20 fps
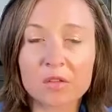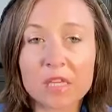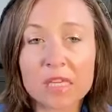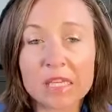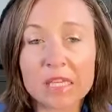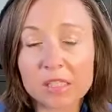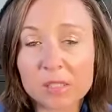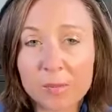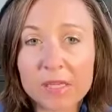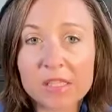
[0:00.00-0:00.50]

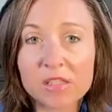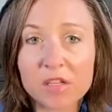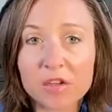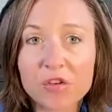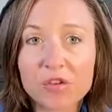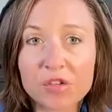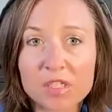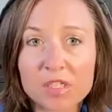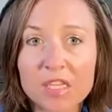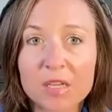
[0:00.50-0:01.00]
it depends on
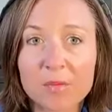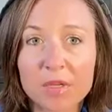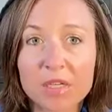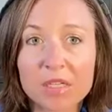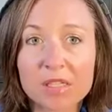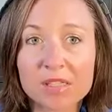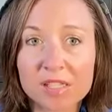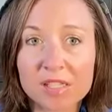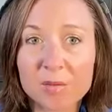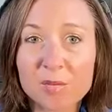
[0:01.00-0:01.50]
your state, but
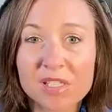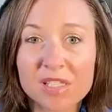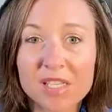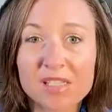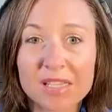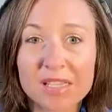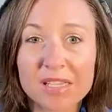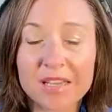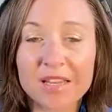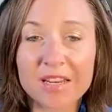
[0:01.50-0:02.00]
in some
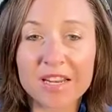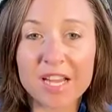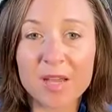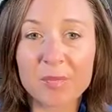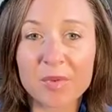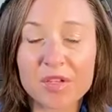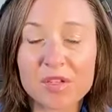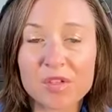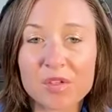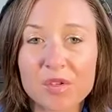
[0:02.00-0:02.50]
states that can
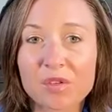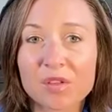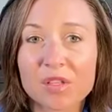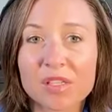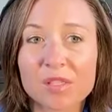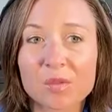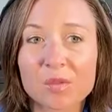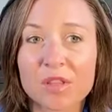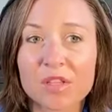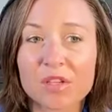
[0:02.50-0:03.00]
happen as early
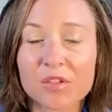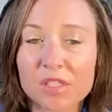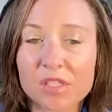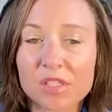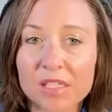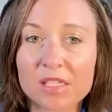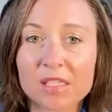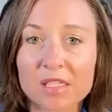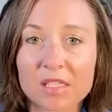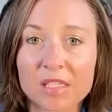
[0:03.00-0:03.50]
as when they're
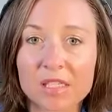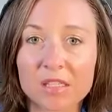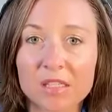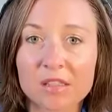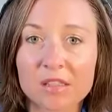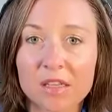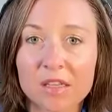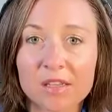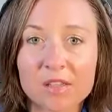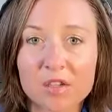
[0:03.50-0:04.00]

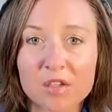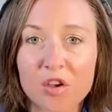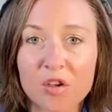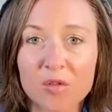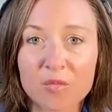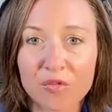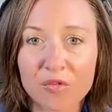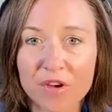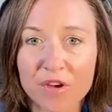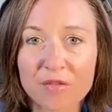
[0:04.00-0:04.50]
16 and it's
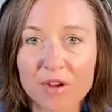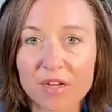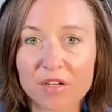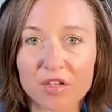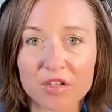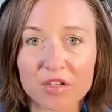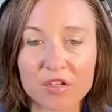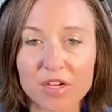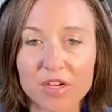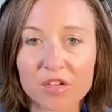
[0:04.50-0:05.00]
called
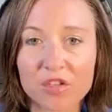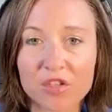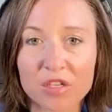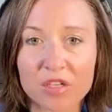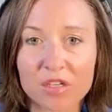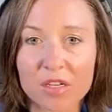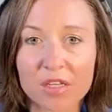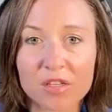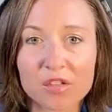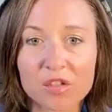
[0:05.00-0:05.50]

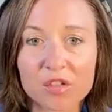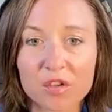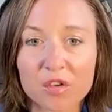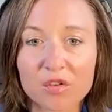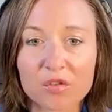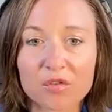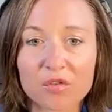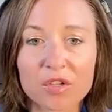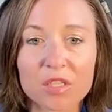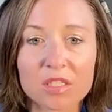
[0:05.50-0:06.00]
pre-registration. And so
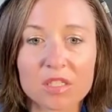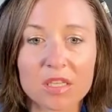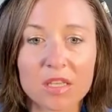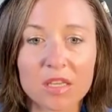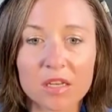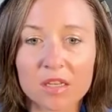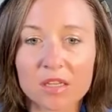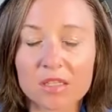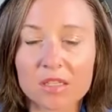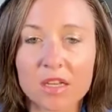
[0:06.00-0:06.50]
you just get
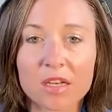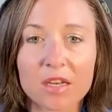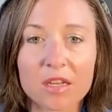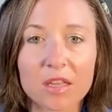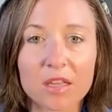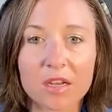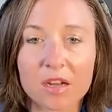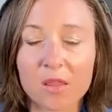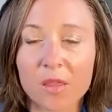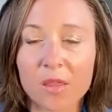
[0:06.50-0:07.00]
it done and
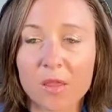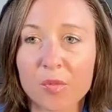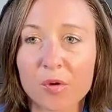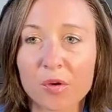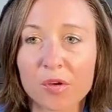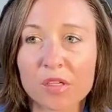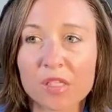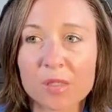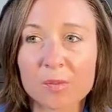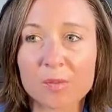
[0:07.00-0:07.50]
get it on the
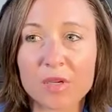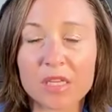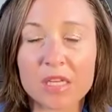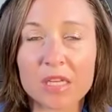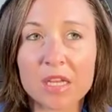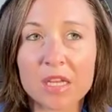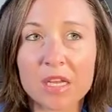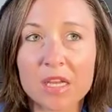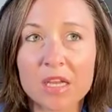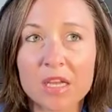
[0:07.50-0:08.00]
books. But
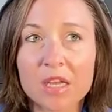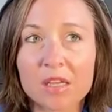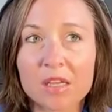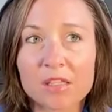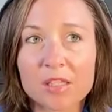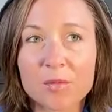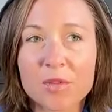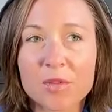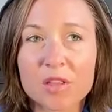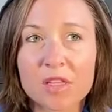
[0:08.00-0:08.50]

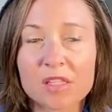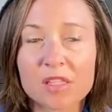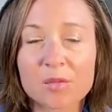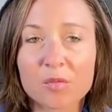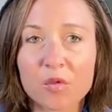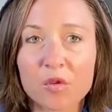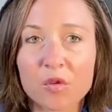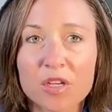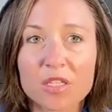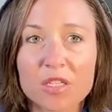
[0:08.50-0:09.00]
something that's
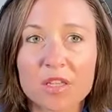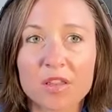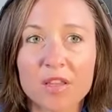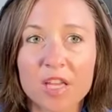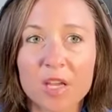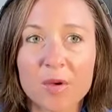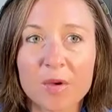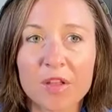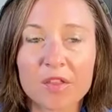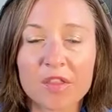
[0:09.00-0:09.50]
important to
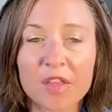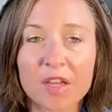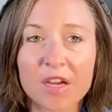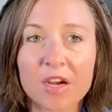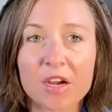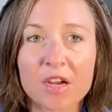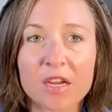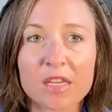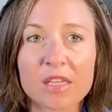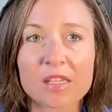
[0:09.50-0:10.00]
think about
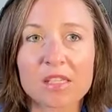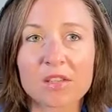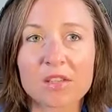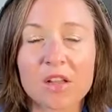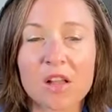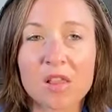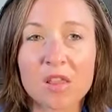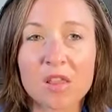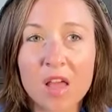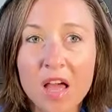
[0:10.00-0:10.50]
there is
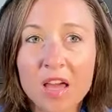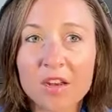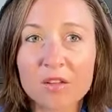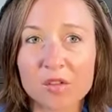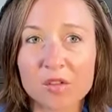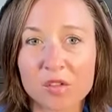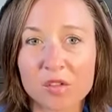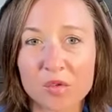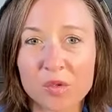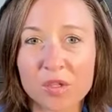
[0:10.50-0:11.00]
a lot of
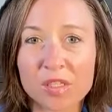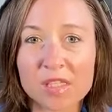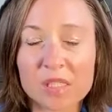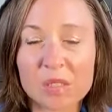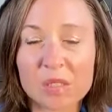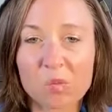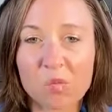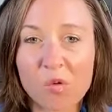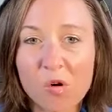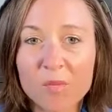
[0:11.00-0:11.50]

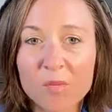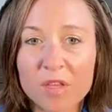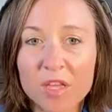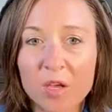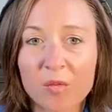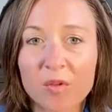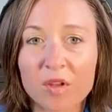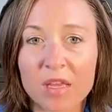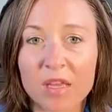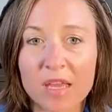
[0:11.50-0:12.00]
students won't be
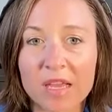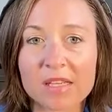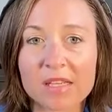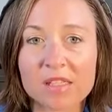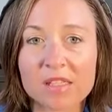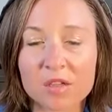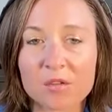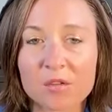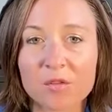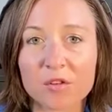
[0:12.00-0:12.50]
able to
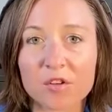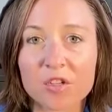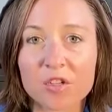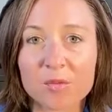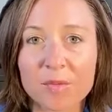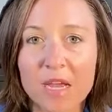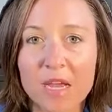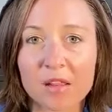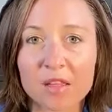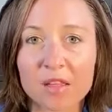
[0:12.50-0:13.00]
cast their first
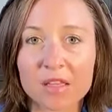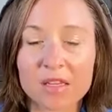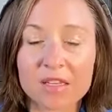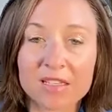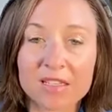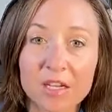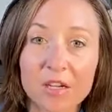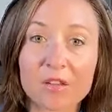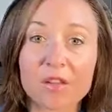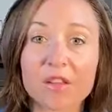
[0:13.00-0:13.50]
ballot
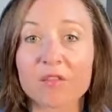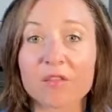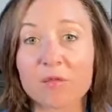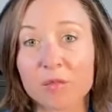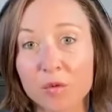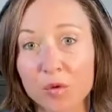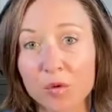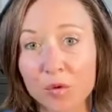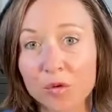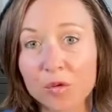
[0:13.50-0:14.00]
until they've
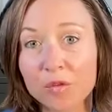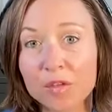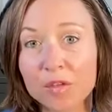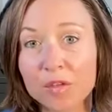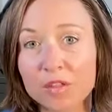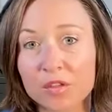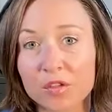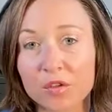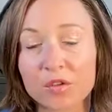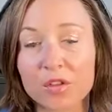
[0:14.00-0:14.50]
moved
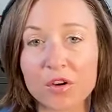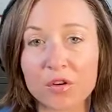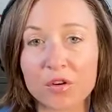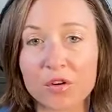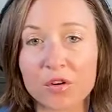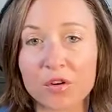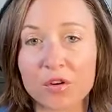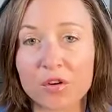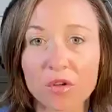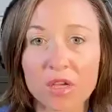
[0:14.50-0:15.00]
to their
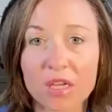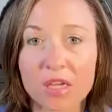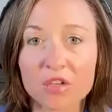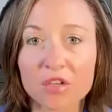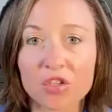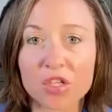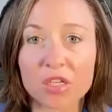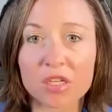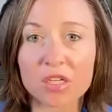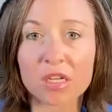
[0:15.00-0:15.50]
new
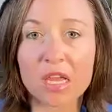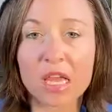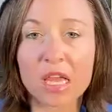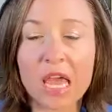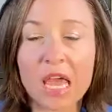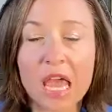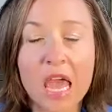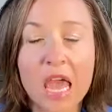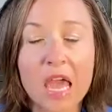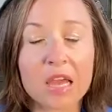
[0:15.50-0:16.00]
location.
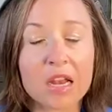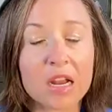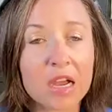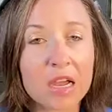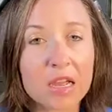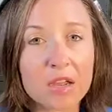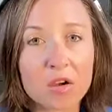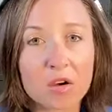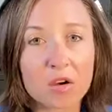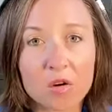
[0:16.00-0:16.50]
And
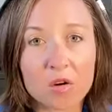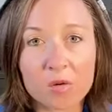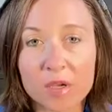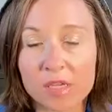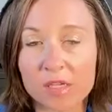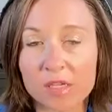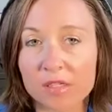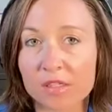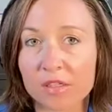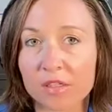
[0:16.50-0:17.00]
I
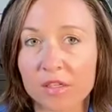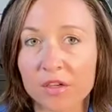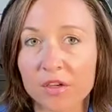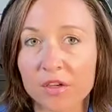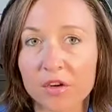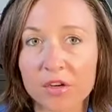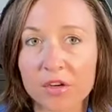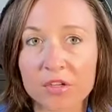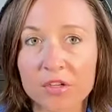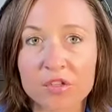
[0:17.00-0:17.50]
always
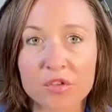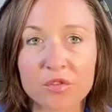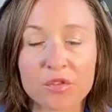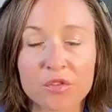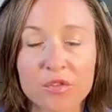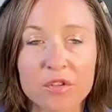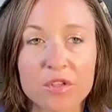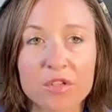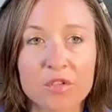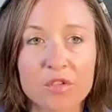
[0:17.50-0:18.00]
encourage
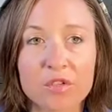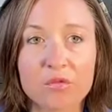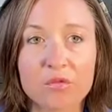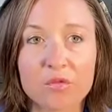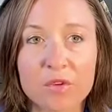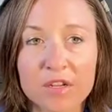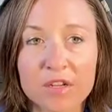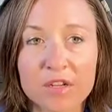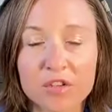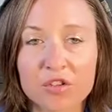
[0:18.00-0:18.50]
students to
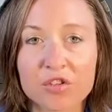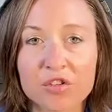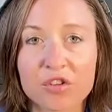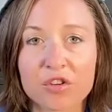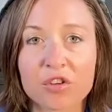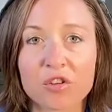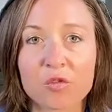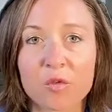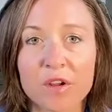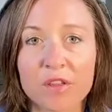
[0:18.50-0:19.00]

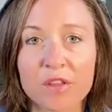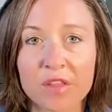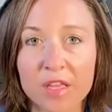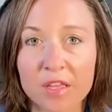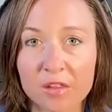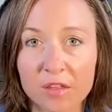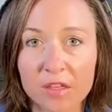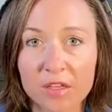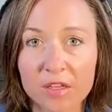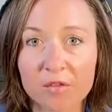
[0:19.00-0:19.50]
register where they
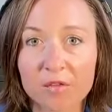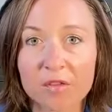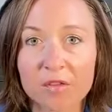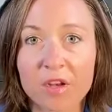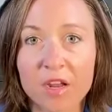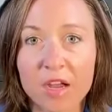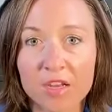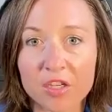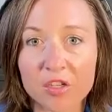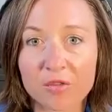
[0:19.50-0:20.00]
live,
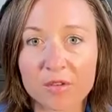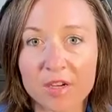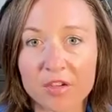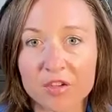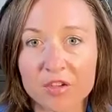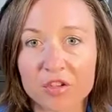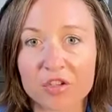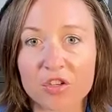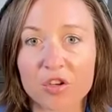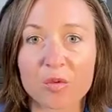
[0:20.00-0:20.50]
not to
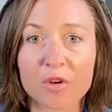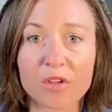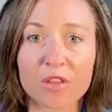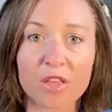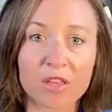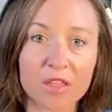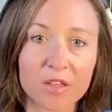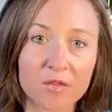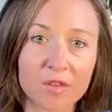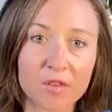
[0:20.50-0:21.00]
register where
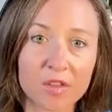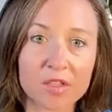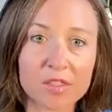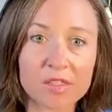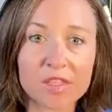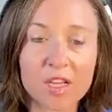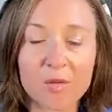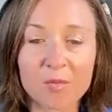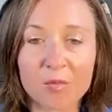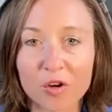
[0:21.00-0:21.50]
they live in the
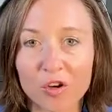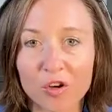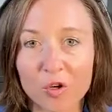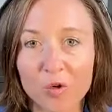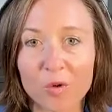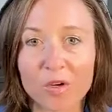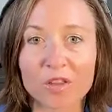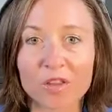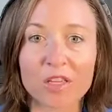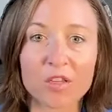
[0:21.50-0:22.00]
summer or
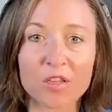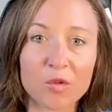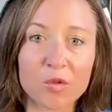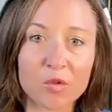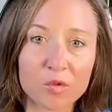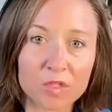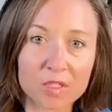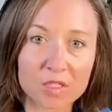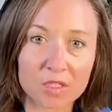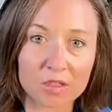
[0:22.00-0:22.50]
where they
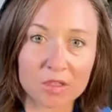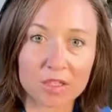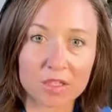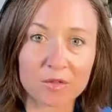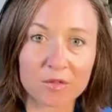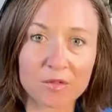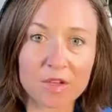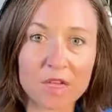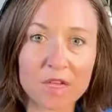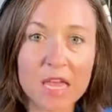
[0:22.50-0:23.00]
used to
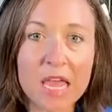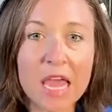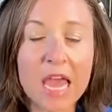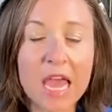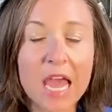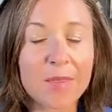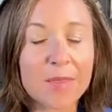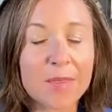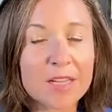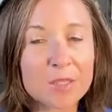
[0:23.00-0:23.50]
live.
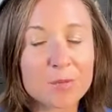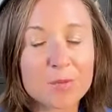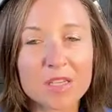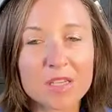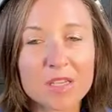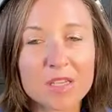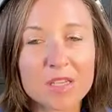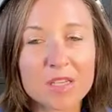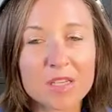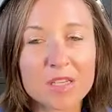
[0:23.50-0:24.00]
And that's
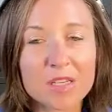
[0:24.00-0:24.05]
because